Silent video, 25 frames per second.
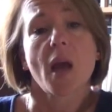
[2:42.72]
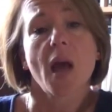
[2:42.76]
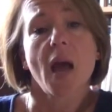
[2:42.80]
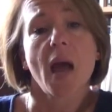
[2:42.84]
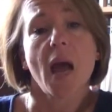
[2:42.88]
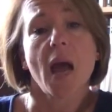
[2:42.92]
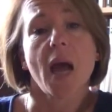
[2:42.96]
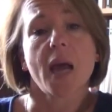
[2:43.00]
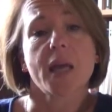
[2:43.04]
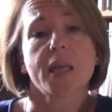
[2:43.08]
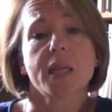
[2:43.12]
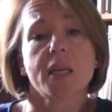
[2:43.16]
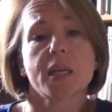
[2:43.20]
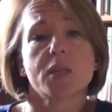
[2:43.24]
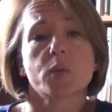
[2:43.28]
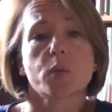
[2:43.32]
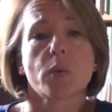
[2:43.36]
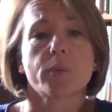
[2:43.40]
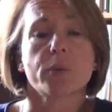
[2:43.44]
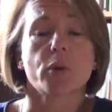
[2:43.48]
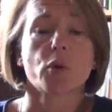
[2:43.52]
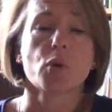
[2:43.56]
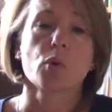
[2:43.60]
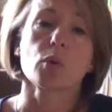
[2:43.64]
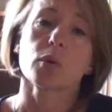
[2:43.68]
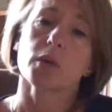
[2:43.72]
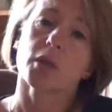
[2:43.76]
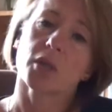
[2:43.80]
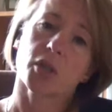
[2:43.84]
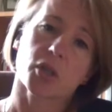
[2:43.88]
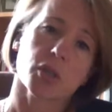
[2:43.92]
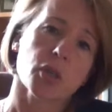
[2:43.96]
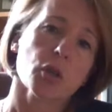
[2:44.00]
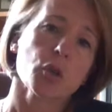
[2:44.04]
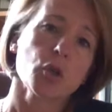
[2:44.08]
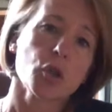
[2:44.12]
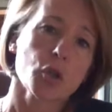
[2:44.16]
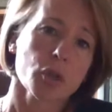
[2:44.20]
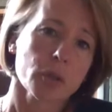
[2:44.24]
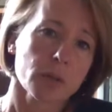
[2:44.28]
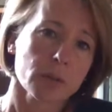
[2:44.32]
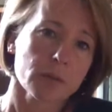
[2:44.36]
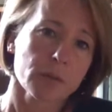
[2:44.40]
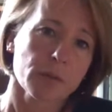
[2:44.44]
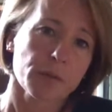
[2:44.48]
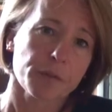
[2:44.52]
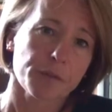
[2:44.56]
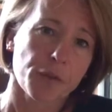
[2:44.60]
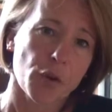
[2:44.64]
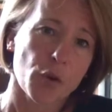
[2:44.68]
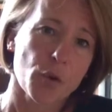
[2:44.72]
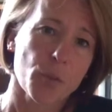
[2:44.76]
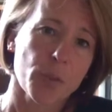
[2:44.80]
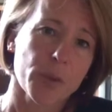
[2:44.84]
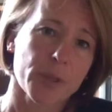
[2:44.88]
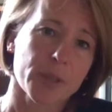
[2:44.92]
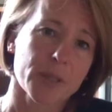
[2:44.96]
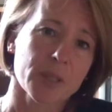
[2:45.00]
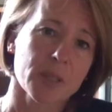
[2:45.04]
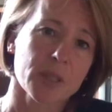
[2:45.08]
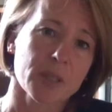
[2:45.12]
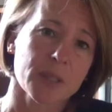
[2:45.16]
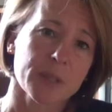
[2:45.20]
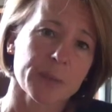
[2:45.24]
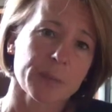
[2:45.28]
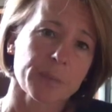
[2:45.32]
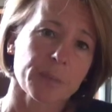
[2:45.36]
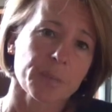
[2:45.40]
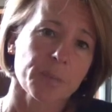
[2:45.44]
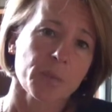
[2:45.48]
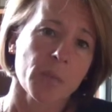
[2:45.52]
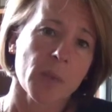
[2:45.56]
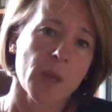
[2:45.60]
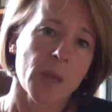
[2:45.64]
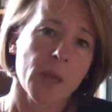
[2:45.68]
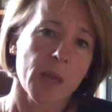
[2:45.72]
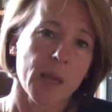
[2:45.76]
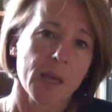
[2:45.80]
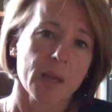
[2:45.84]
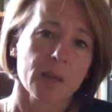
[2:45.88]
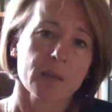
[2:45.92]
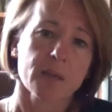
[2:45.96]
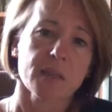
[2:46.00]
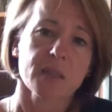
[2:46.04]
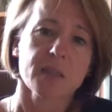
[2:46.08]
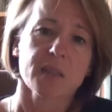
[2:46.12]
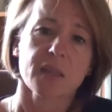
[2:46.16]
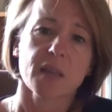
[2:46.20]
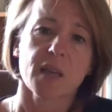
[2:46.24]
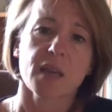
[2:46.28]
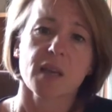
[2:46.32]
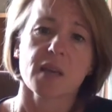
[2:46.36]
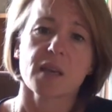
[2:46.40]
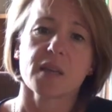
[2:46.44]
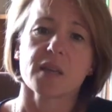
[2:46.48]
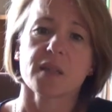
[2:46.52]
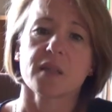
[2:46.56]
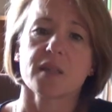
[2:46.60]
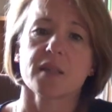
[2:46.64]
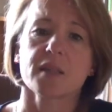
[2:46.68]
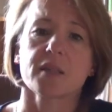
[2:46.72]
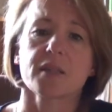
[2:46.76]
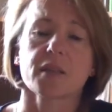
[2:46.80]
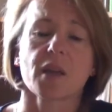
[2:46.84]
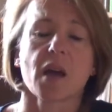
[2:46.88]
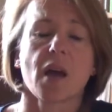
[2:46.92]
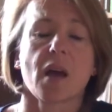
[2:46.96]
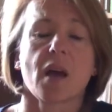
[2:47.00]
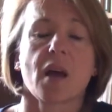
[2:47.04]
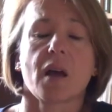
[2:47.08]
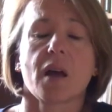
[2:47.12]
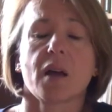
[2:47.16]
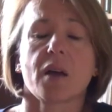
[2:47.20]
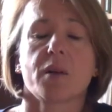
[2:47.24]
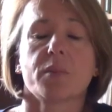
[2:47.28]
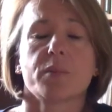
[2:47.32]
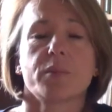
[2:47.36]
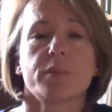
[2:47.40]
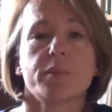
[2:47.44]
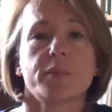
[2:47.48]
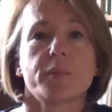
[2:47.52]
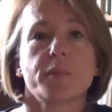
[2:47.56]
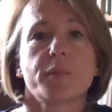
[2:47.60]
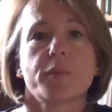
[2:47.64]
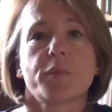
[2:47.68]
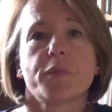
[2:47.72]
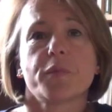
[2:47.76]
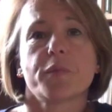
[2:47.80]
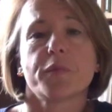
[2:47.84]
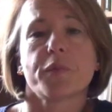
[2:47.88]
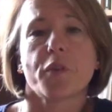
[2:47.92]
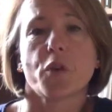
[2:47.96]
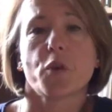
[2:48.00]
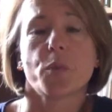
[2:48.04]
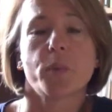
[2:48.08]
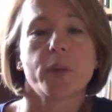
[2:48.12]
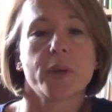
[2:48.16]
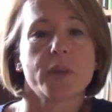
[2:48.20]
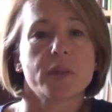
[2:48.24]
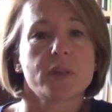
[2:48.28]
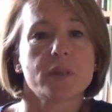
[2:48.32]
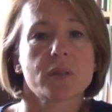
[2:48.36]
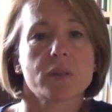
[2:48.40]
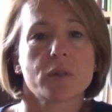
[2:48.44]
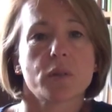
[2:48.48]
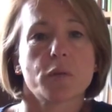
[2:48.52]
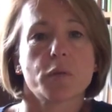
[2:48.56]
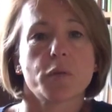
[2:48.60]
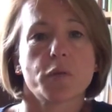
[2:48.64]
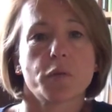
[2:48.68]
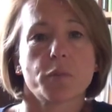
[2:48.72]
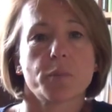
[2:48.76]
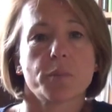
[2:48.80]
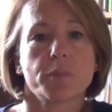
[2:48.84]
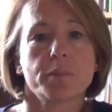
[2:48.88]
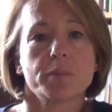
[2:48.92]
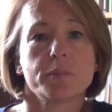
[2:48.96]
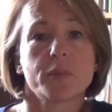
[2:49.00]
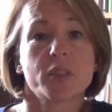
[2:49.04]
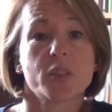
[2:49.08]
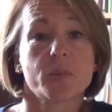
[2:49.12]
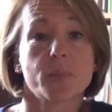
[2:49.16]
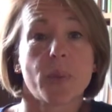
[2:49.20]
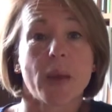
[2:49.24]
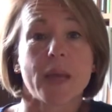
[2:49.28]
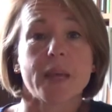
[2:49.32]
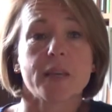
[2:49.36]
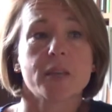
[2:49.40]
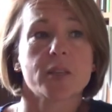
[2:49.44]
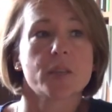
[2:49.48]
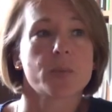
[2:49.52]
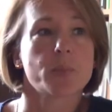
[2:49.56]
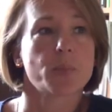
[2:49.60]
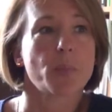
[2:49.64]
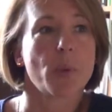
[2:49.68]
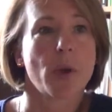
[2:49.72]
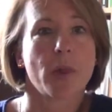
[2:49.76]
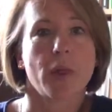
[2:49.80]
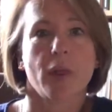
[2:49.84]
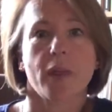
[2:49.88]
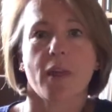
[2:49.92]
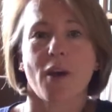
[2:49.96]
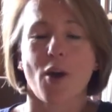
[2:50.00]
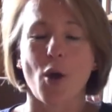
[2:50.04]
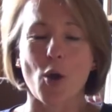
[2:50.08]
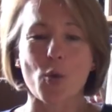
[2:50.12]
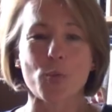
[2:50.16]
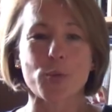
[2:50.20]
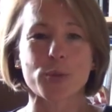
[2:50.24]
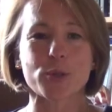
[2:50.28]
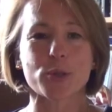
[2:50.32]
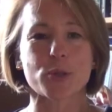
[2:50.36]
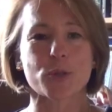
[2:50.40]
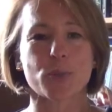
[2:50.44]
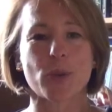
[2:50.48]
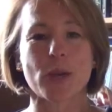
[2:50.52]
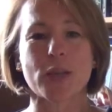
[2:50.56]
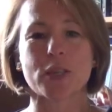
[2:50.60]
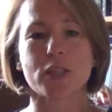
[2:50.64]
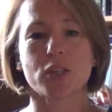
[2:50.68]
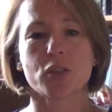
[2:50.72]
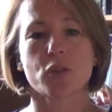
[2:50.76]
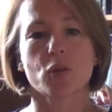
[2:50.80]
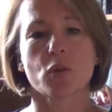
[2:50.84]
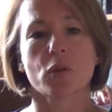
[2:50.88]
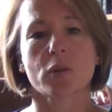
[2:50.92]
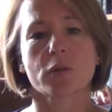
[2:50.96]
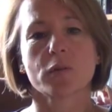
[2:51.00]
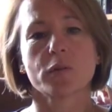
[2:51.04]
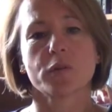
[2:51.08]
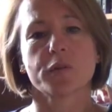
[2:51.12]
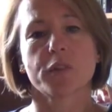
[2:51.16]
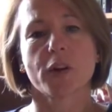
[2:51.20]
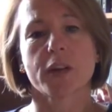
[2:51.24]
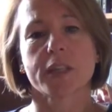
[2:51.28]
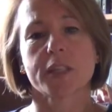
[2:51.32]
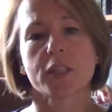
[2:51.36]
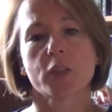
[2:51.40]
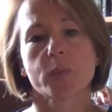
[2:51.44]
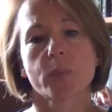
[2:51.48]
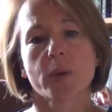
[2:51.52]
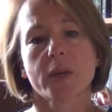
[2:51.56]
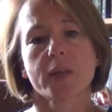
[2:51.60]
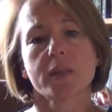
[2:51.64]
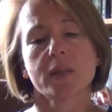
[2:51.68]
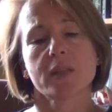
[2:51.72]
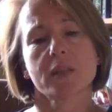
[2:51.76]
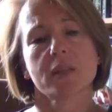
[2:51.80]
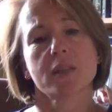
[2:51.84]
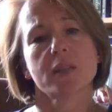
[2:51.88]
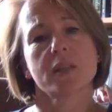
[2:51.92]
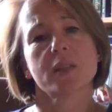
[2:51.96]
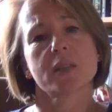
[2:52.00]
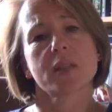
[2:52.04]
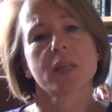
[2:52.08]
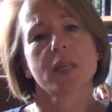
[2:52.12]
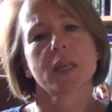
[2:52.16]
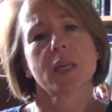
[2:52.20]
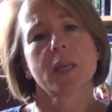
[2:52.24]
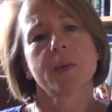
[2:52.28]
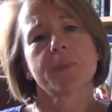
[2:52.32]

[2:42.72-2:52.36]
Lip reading: And there's what we call the social phobias. Illnesses, phobias of space, whether they're open spaces or confined spaces.